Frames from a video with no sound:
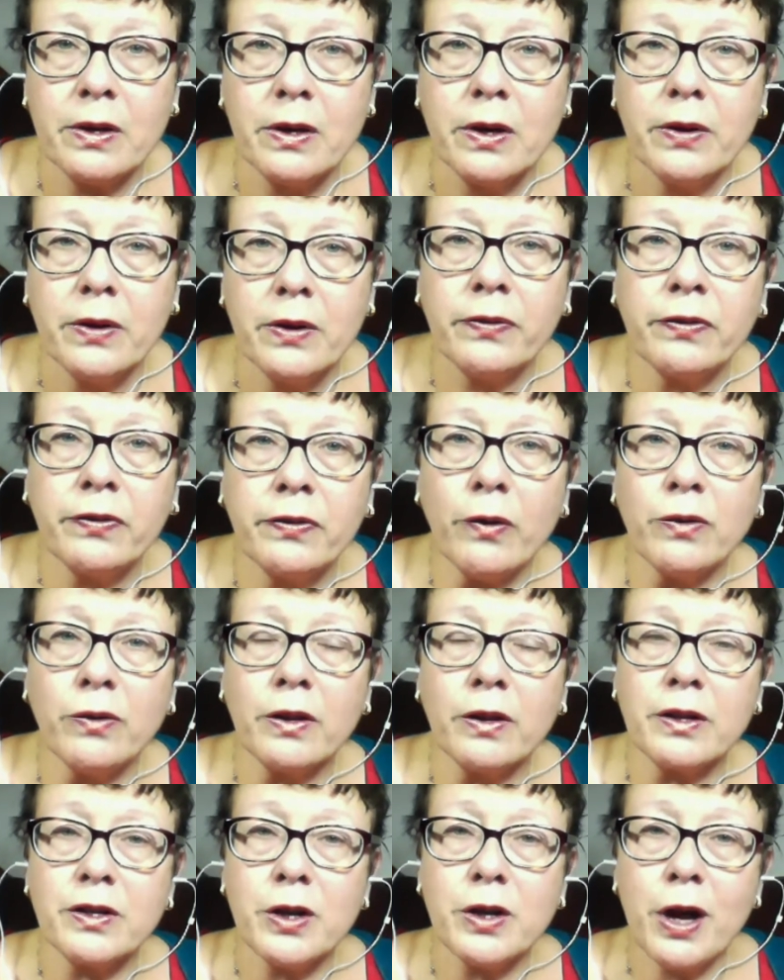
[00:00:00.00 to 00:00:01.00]
so
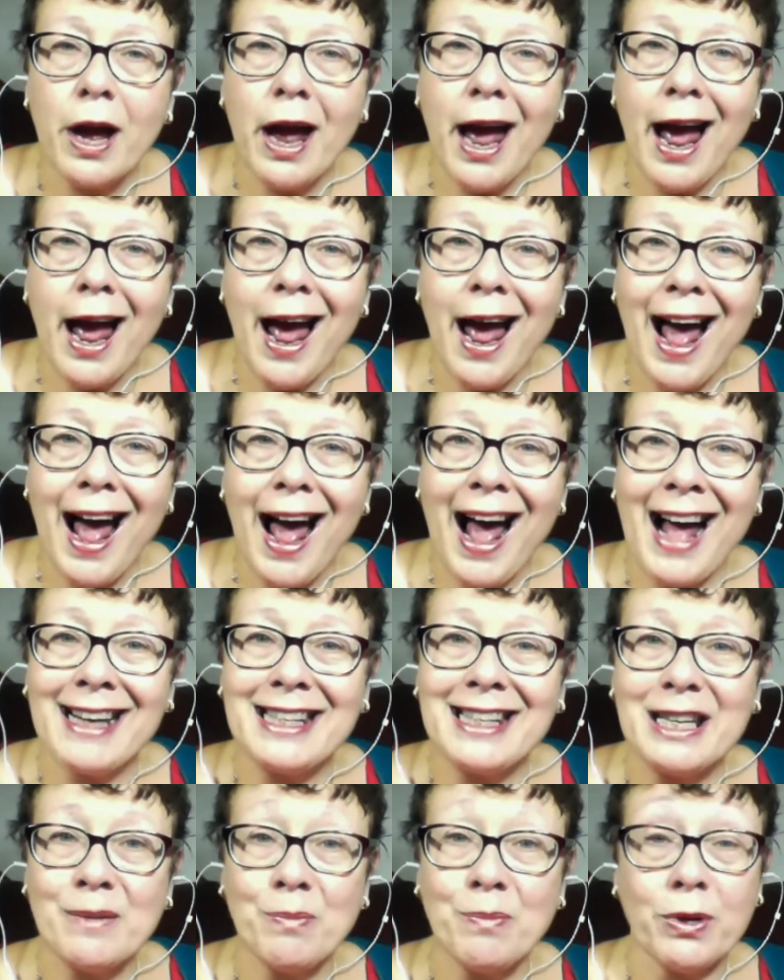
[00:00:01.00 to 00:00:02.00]
that as
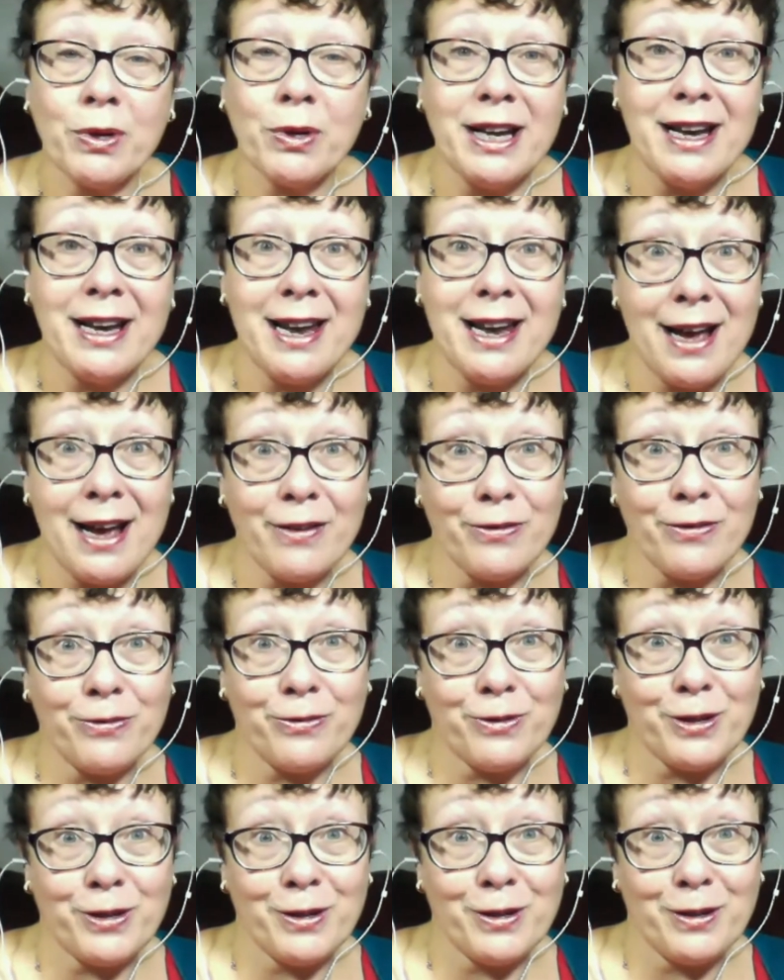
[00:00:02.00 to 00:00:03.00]
his body
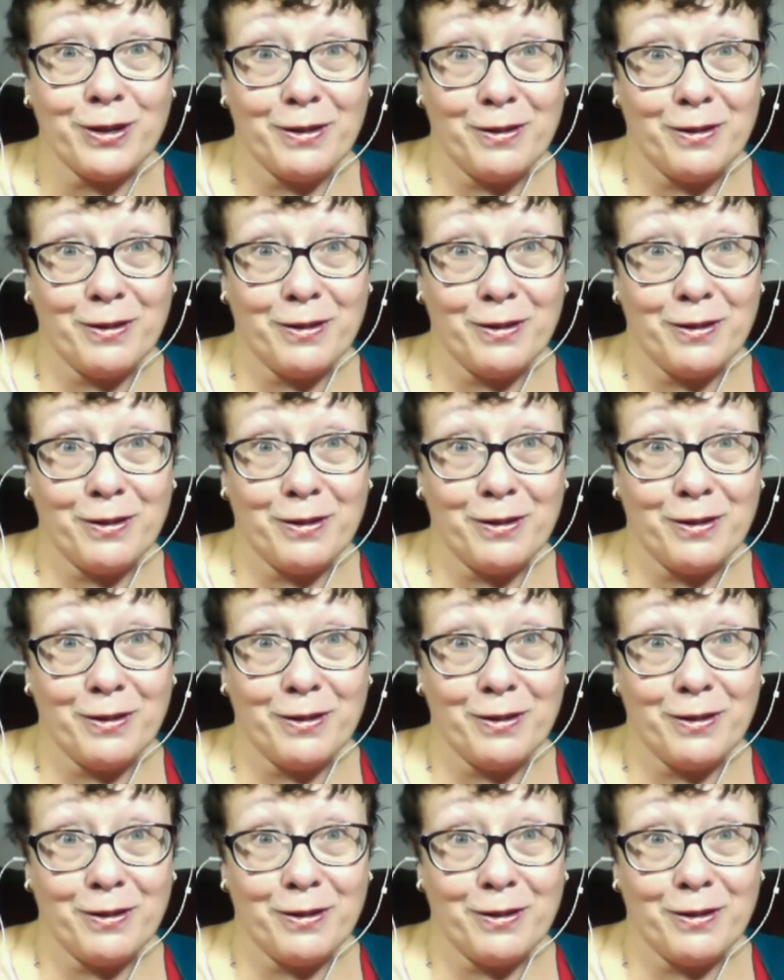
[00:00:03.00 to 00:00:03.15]
left